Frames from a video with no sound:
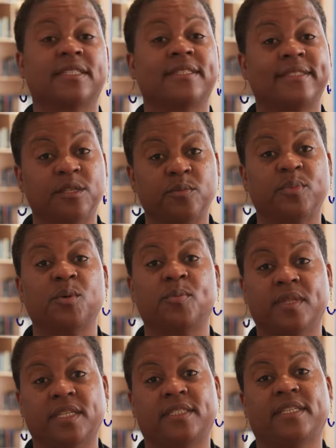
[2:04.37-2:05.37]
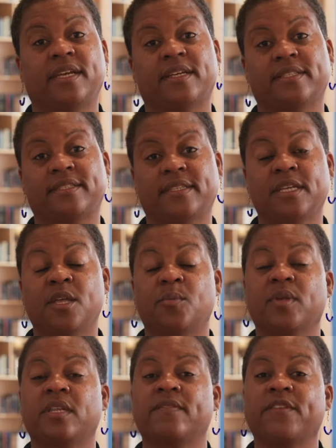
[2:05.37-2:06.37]
a simple blood test.
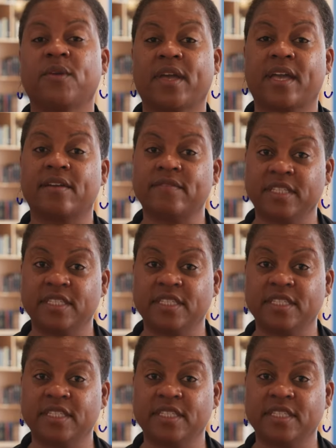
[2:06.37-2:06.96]
But if you have